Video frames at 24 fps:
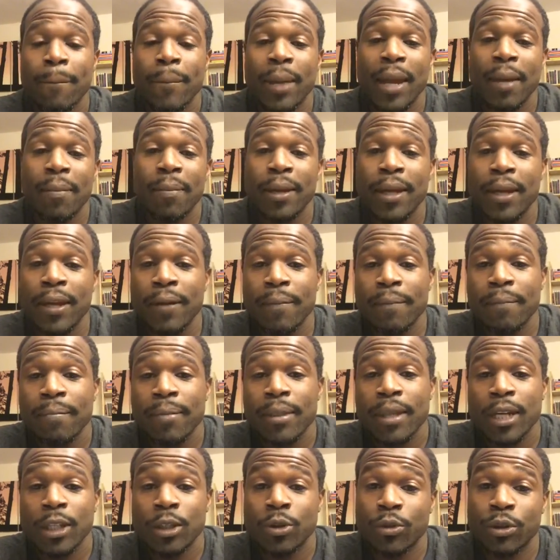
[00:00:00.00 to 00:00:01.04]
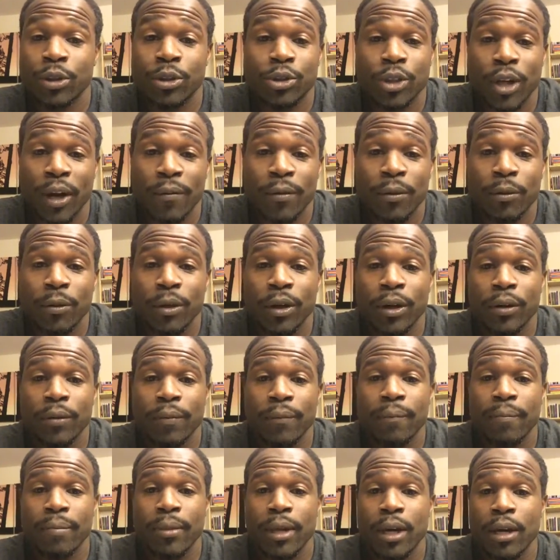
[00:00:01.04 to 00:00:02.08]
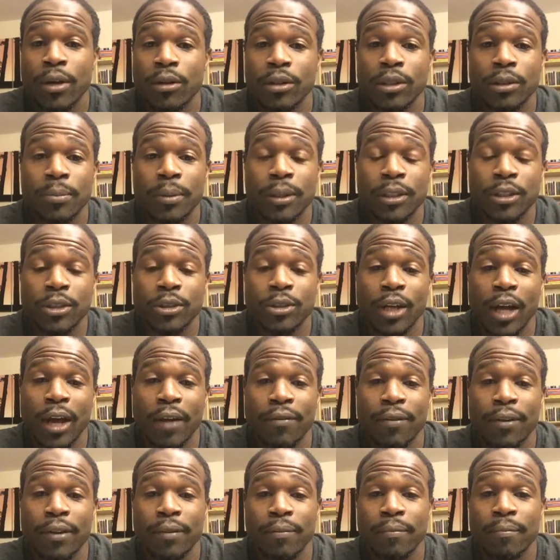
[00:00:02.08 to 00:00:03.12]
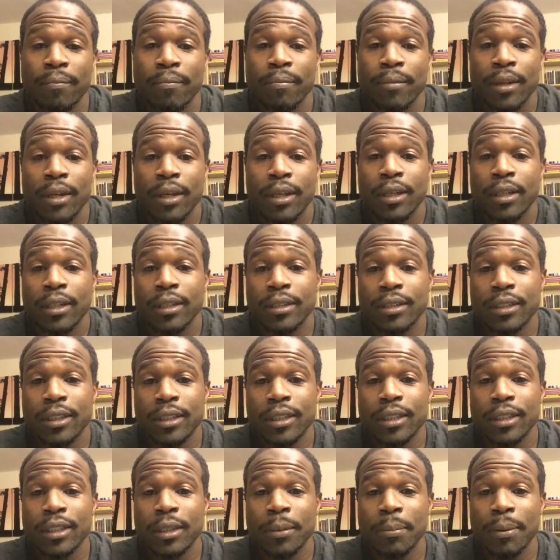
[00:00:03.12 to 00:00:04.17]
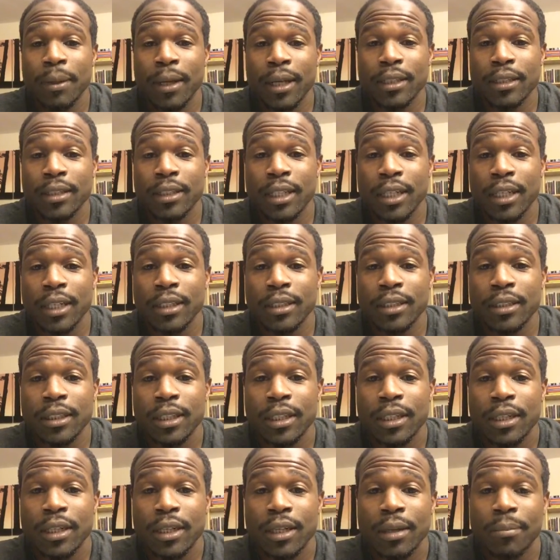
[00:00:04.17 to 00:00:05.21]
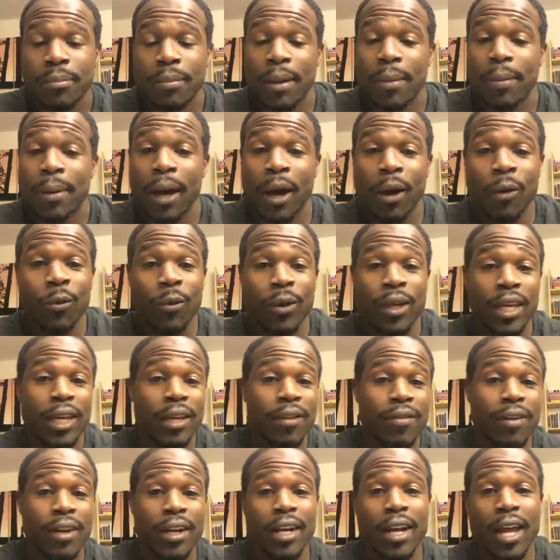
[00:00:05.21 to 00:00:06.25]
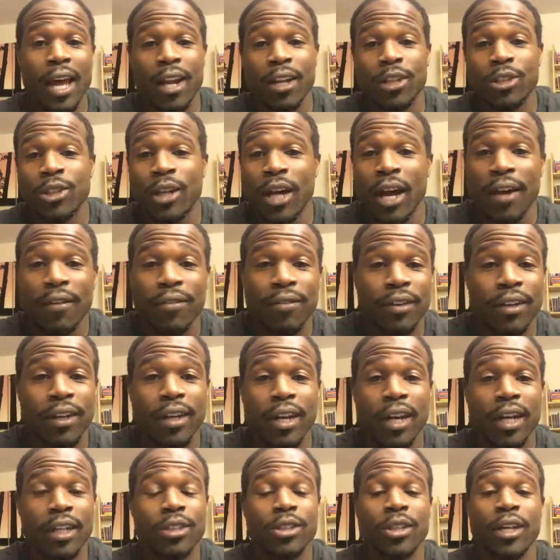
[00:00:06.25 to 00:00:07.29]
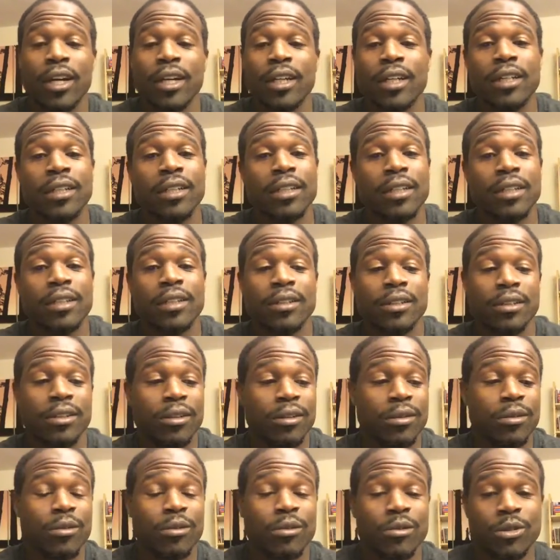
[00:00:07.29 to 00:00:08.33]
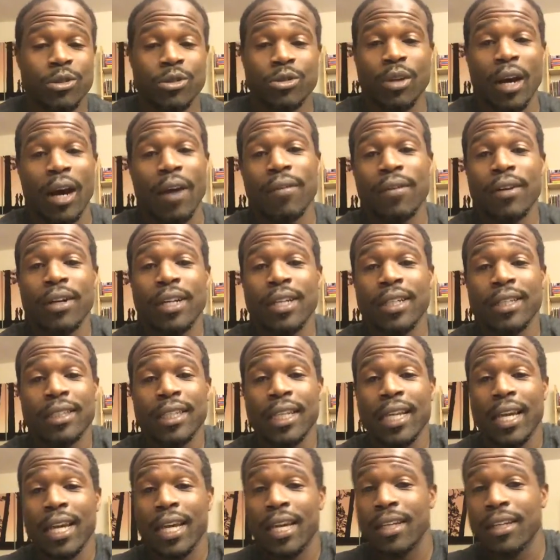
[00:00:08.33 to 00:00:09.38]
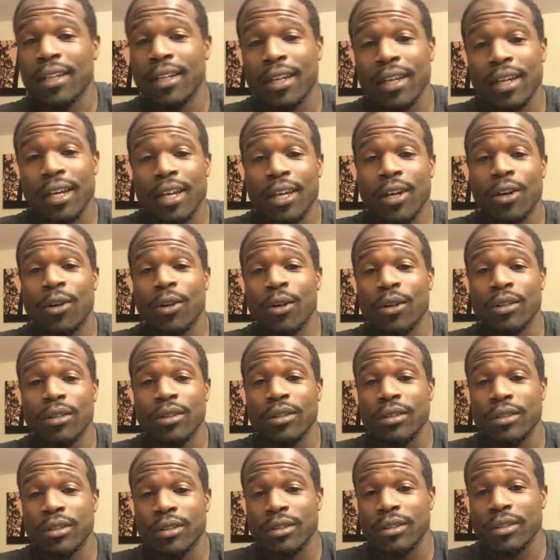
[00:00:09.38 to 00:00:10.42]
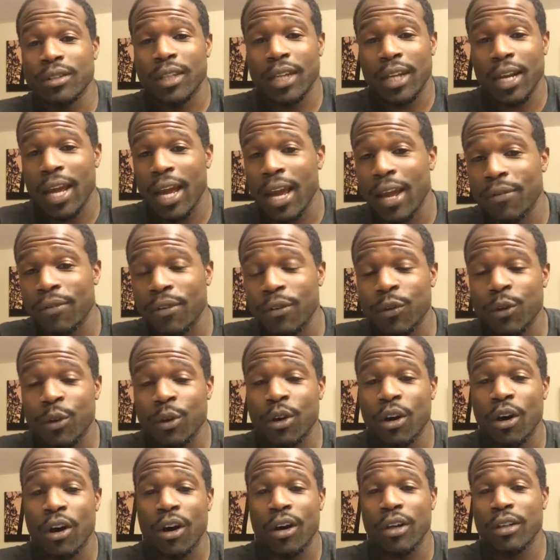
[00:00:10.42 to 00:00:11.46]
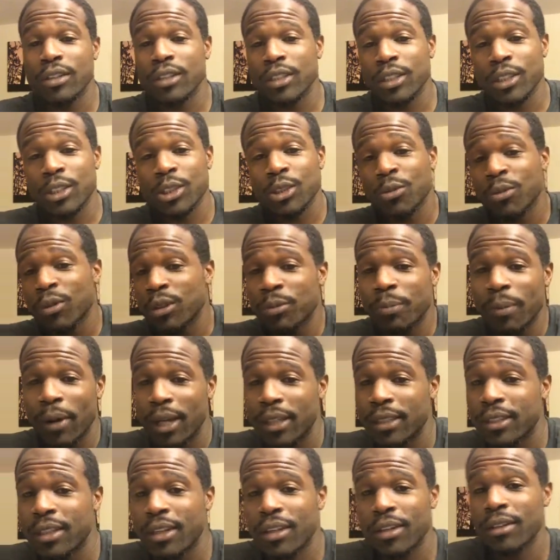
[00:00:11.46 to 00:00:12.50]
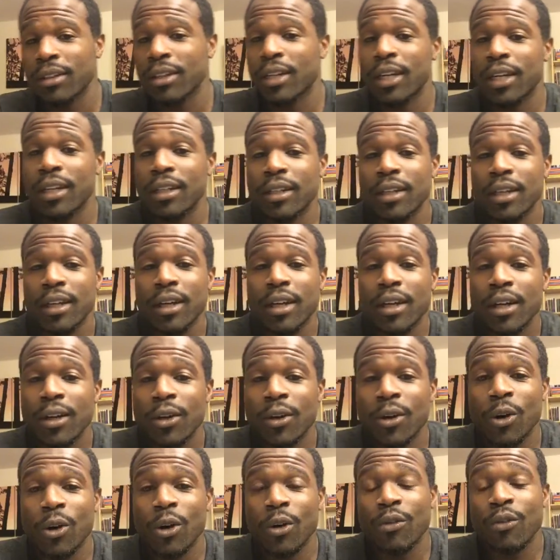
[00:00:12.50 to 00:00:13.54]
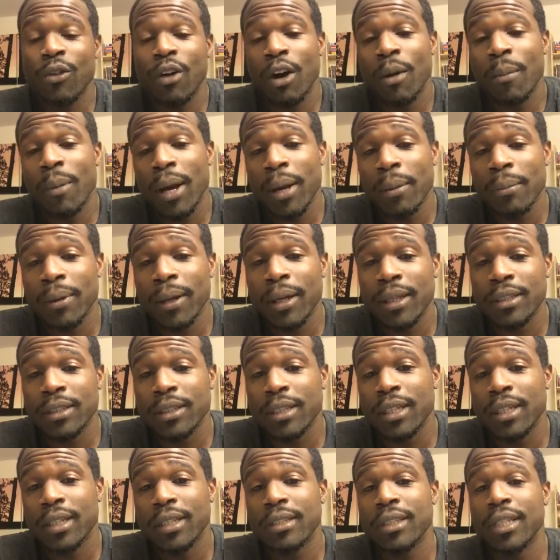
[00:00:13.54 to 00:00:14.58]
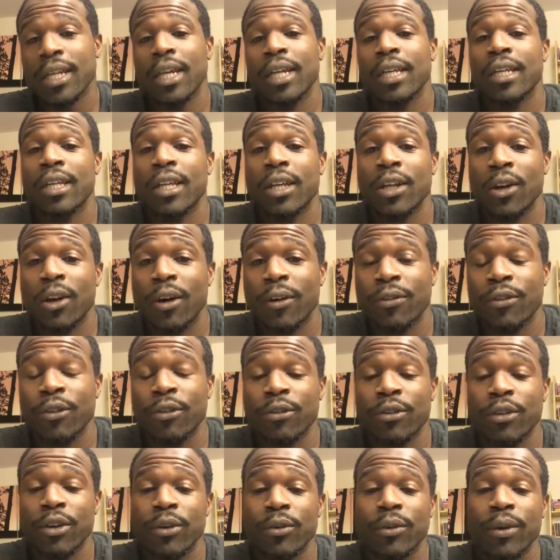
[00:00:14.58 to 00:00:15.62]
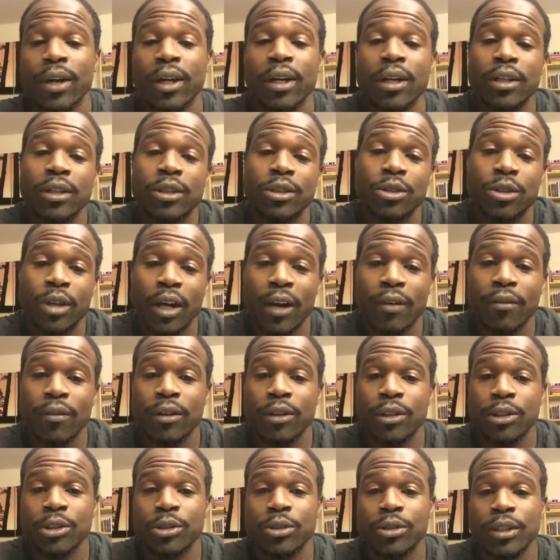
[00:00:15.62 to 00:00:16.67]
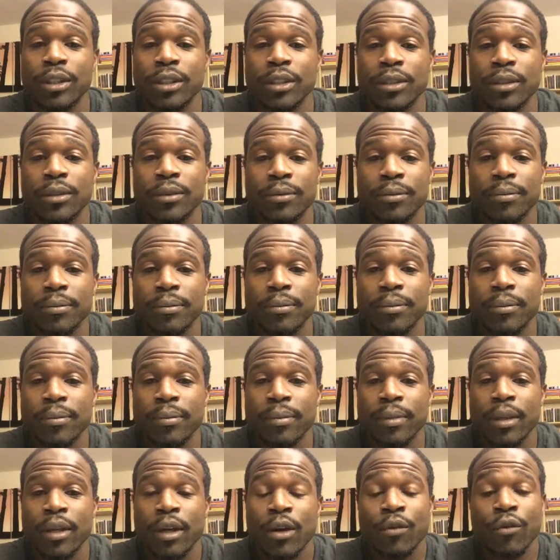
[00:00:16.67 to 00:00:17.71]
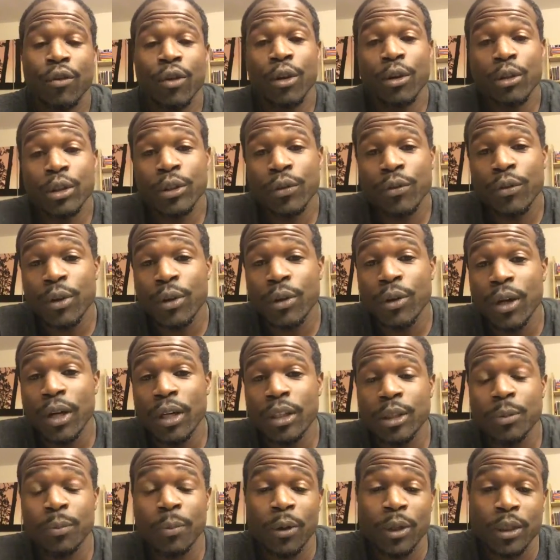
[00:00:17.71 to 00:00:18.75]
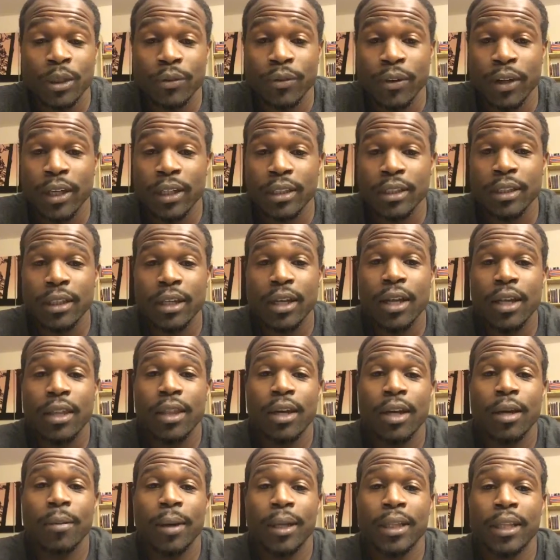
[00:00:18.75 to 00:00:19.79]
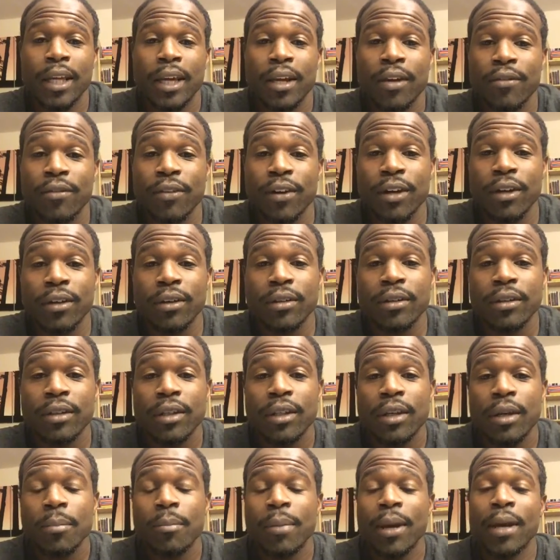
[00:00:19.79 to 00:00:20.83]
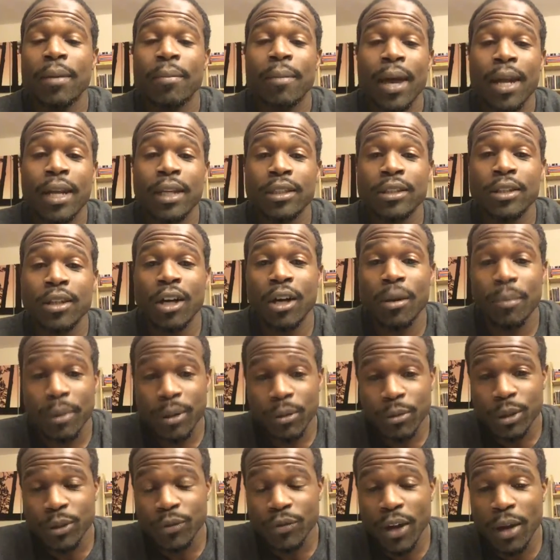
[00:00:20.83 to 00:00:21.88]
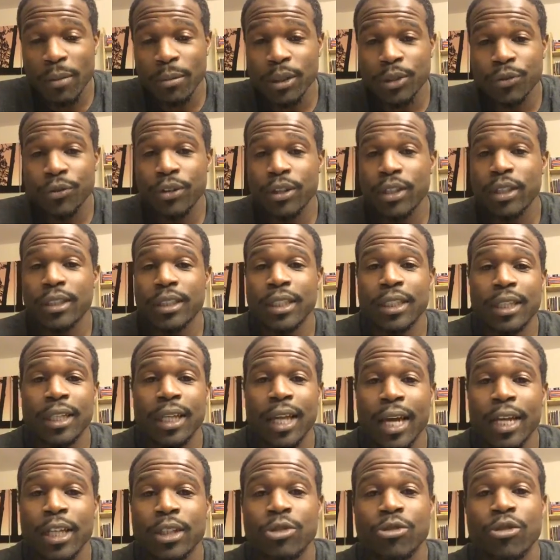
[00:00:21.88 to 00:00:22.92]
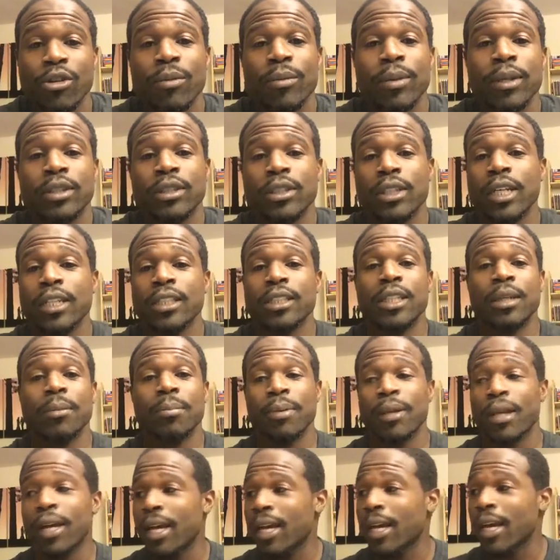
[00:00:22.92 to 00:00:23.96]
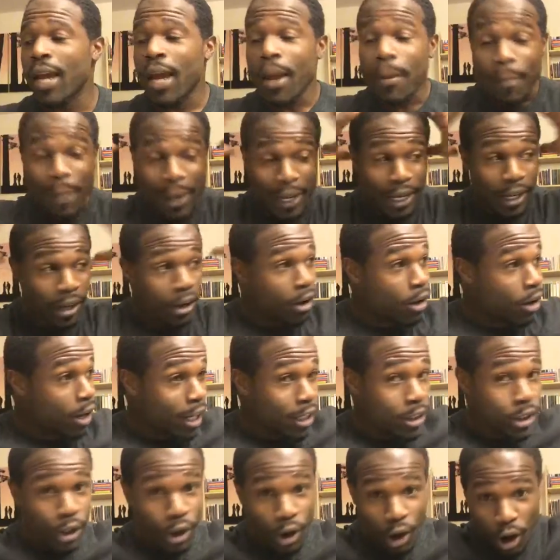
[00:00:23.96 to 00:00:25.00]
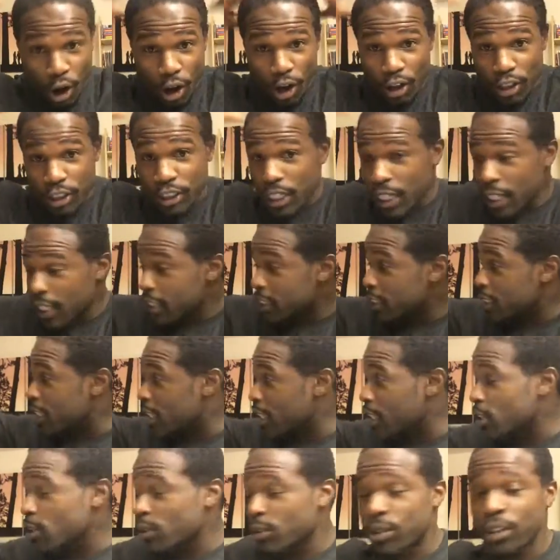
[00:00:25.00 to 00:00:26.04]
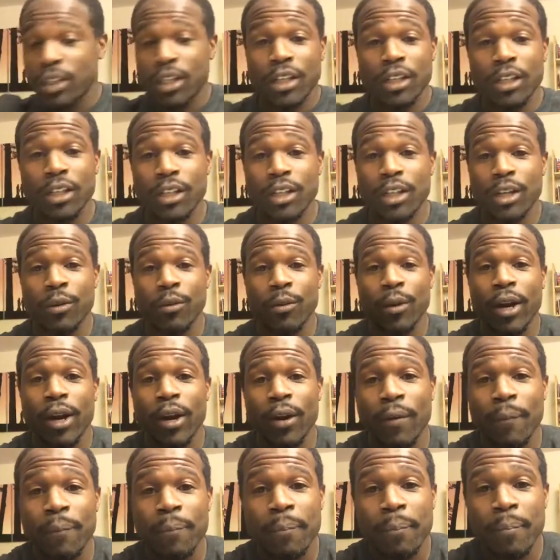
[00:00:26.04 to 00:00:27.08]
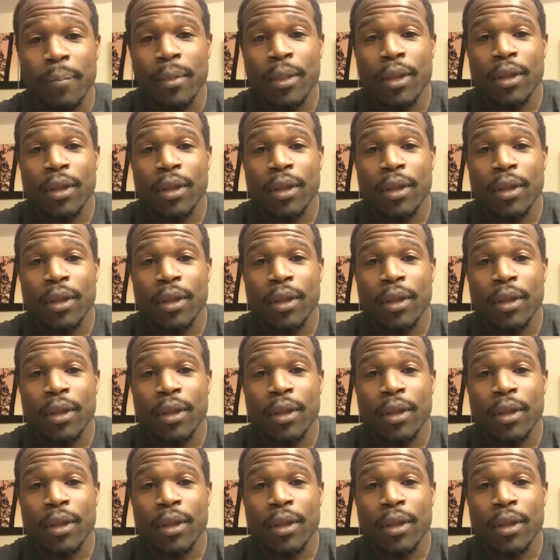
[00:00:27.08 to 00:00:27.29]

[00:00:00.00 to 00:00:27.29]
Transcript: Maybe that's when you're driving to work and there's a bunch of traffic. Contingency plan says maybe I'll weave in and out of traffic and I try to, drive into this lane and go and get ahead of a few cars and then switch back to the other lane. Or fallback plan says get off the freeway, drive on the streets. For those of you sports fans, think about the NFL. Peyton Manning's gone, but he was famous for this. At the line of scrimmage, changing the play, making all kinds of calls, signals, looking around.